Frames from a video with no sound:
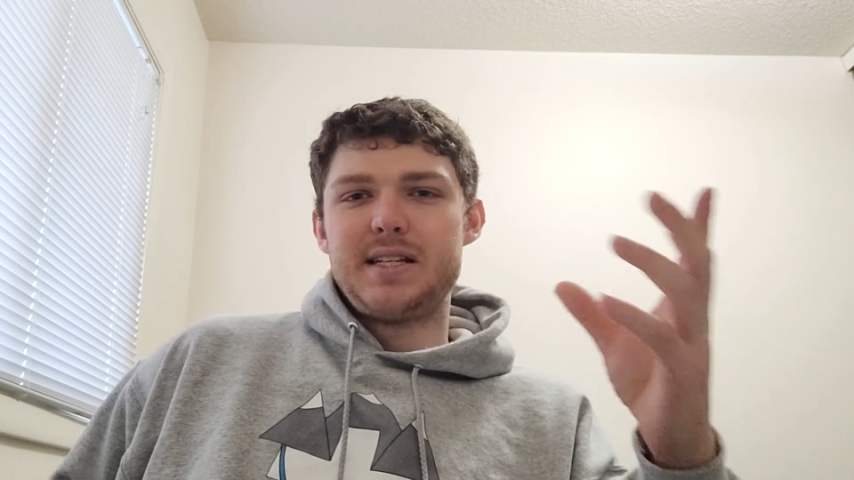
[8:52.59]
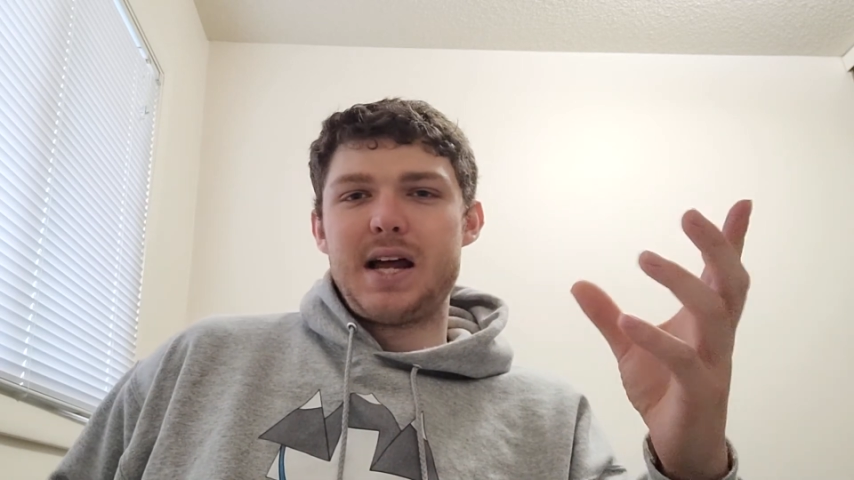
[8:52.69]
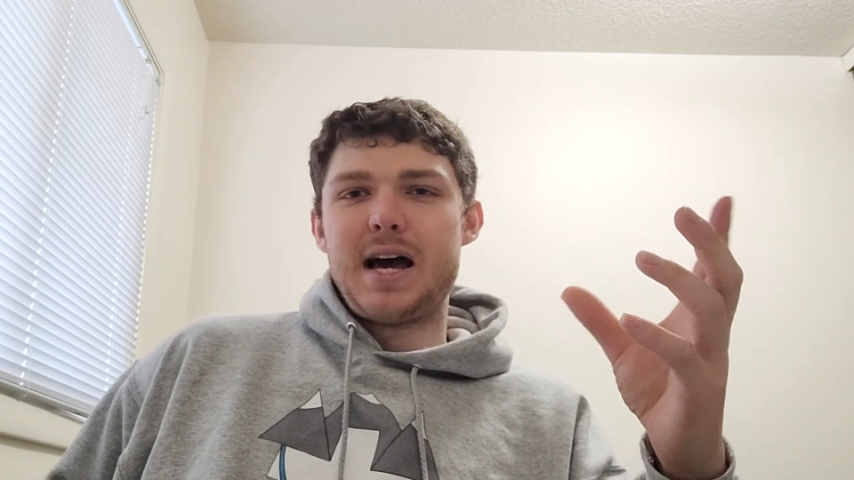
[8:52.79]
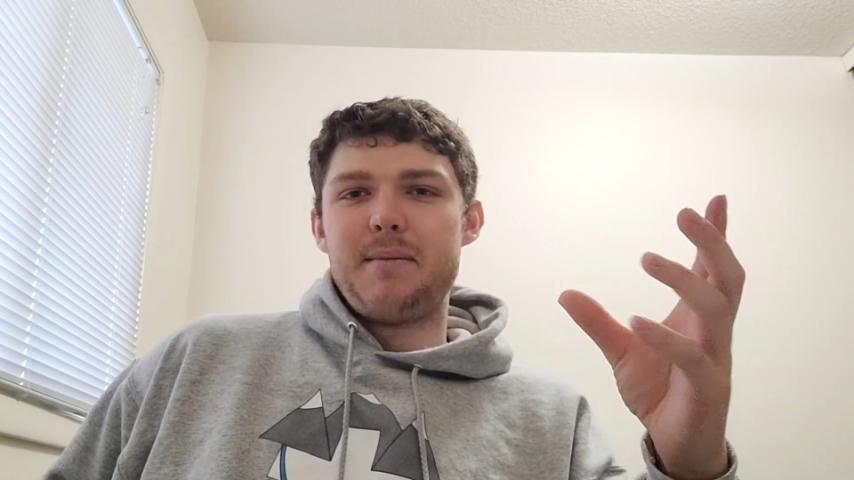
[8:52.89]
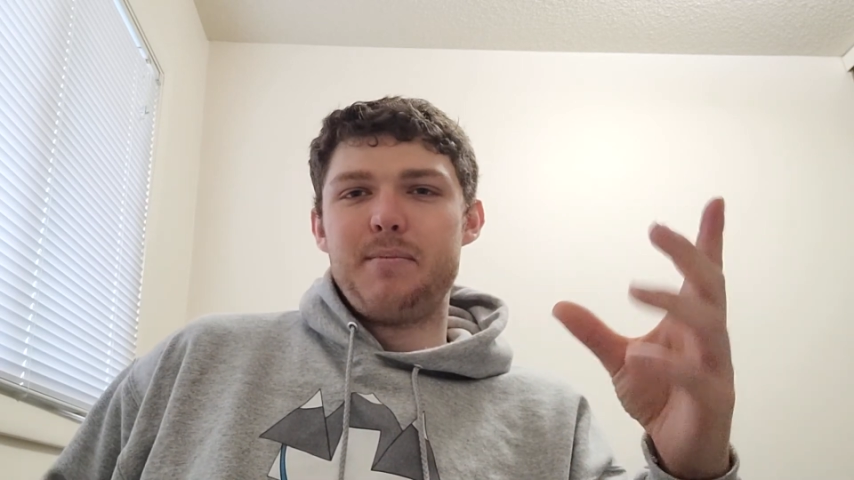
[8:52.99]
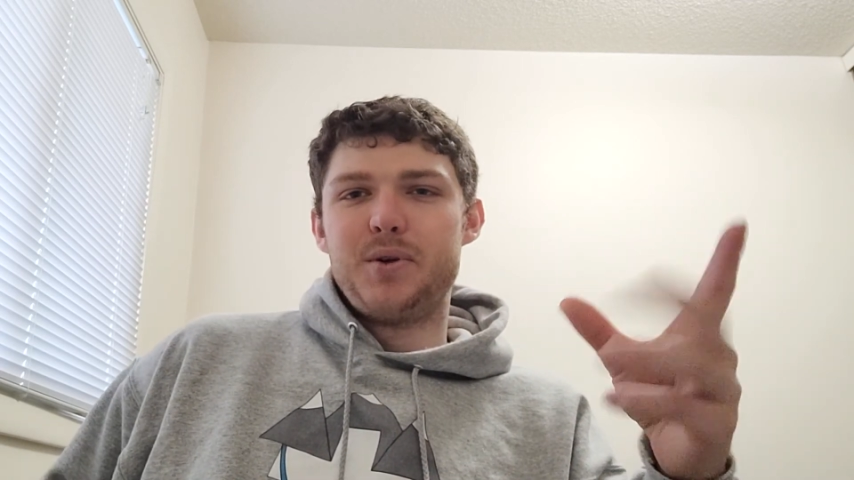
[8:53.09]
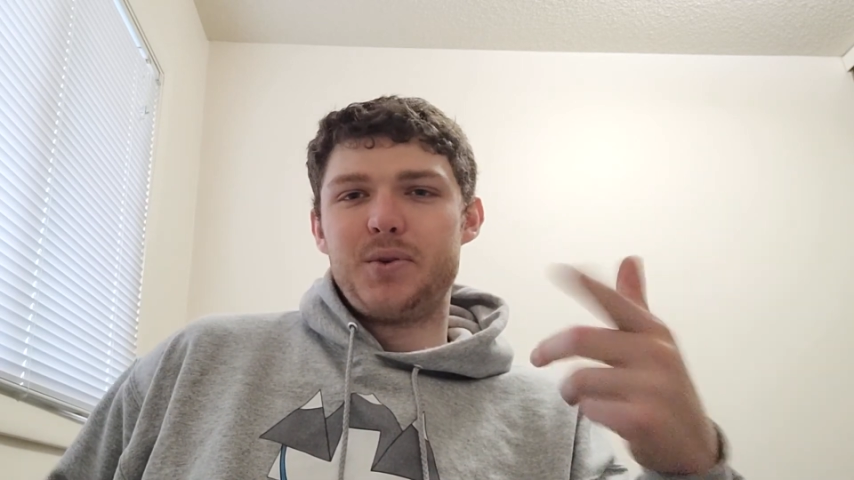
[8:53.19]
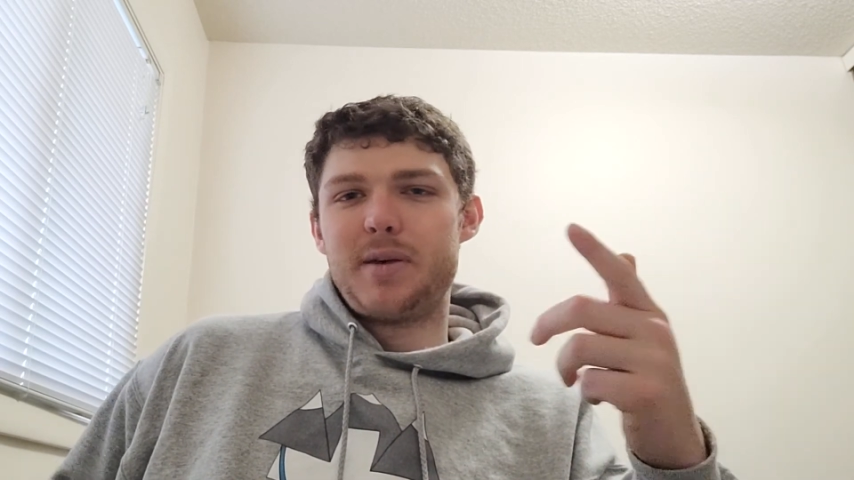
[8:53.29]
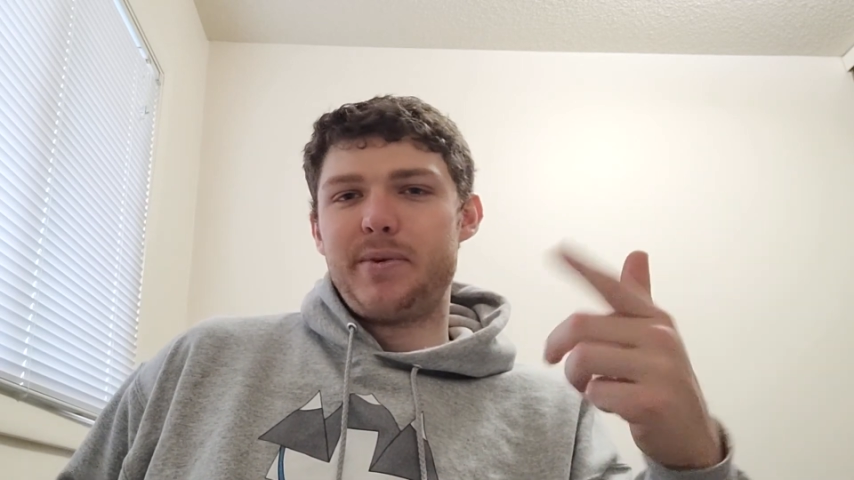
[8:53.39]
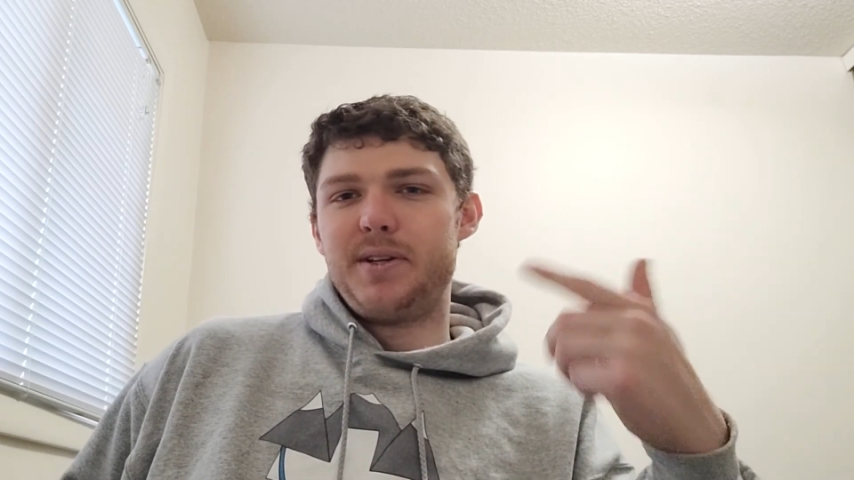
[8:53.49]
not built
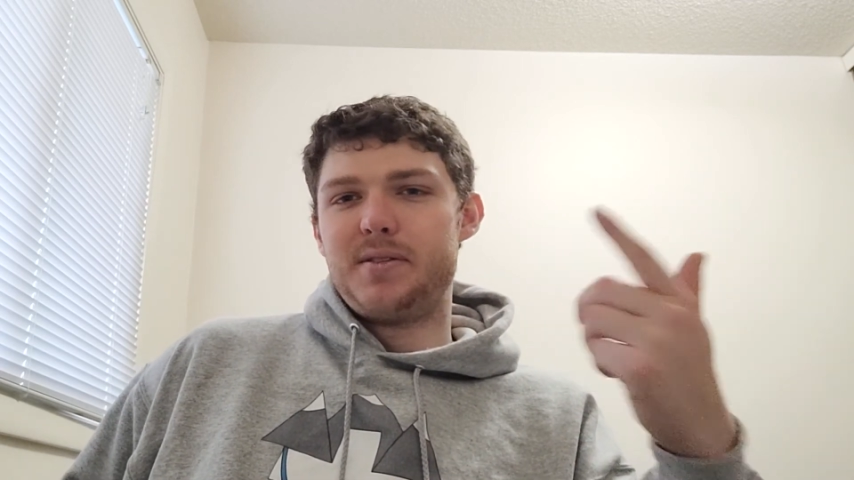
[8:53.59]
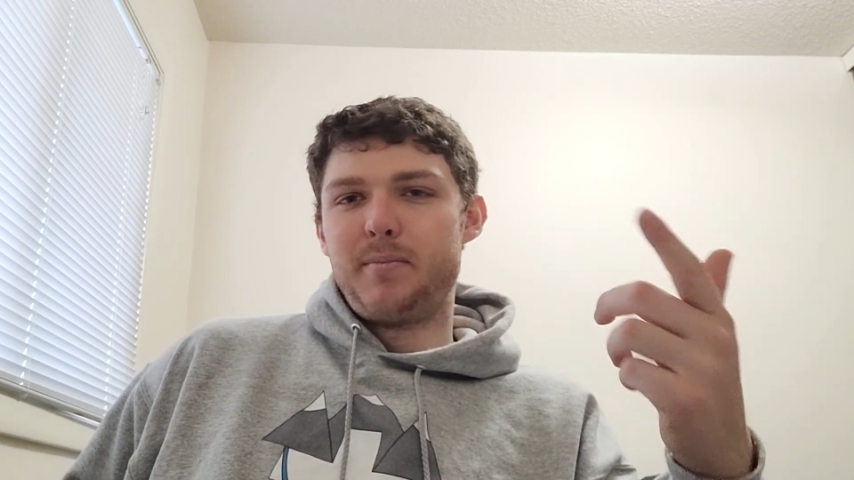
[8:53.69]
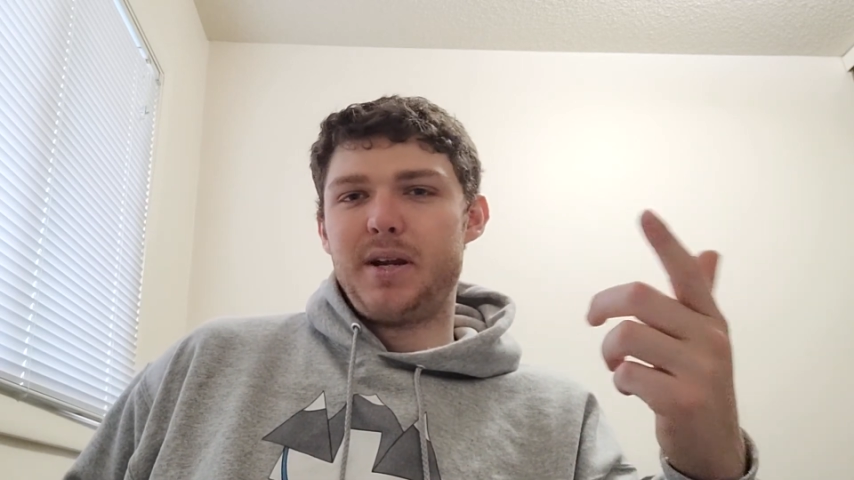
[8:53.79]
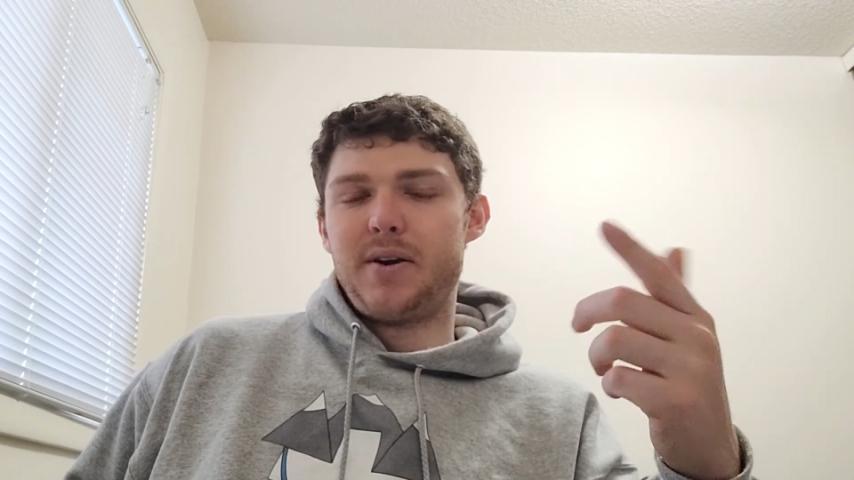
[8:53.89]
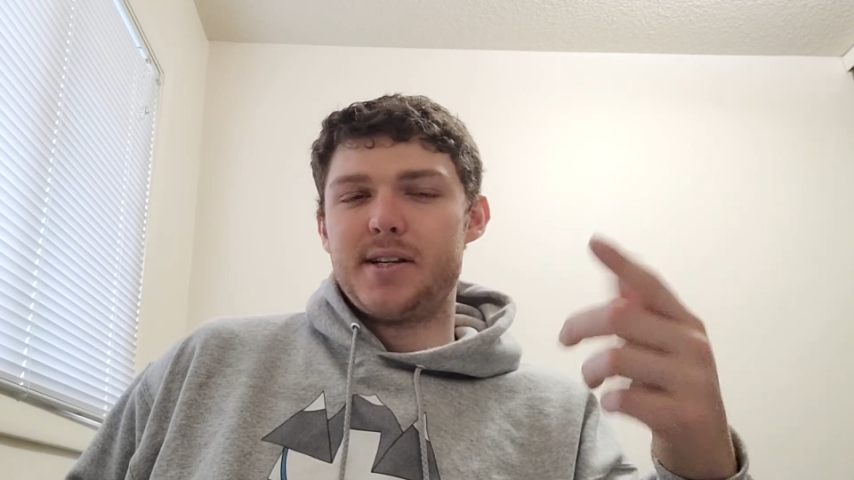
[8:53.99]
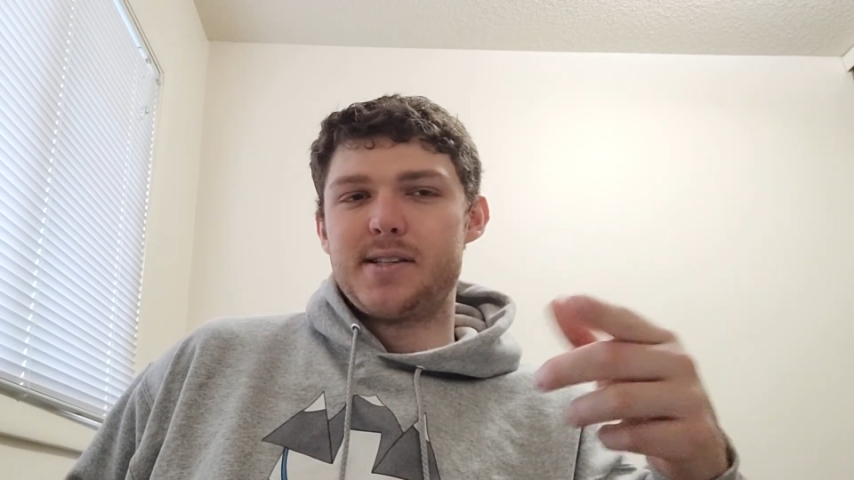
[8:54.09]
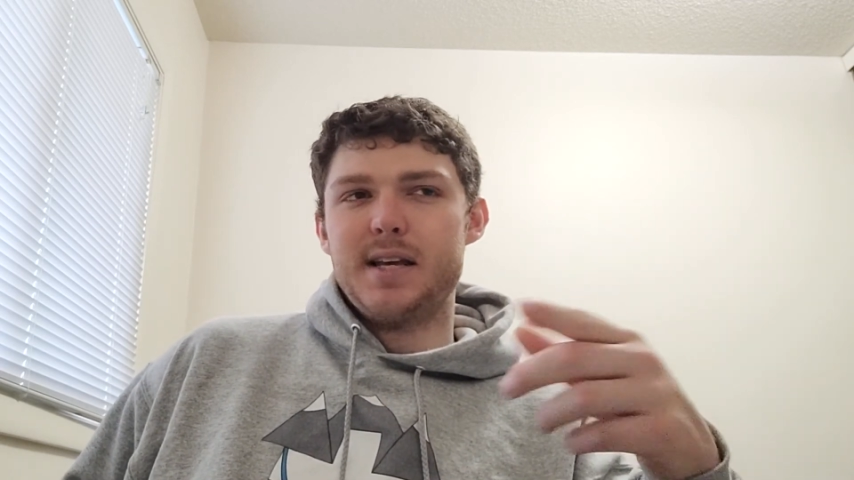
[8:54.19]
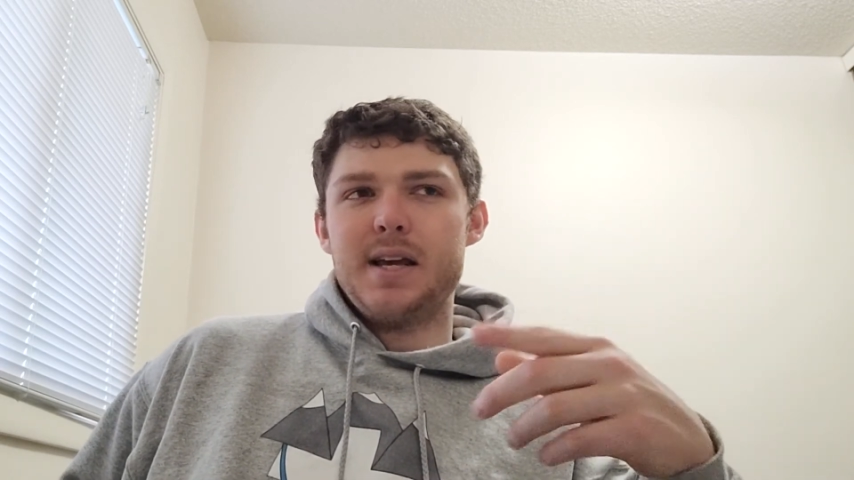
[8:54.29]
up in its appearance.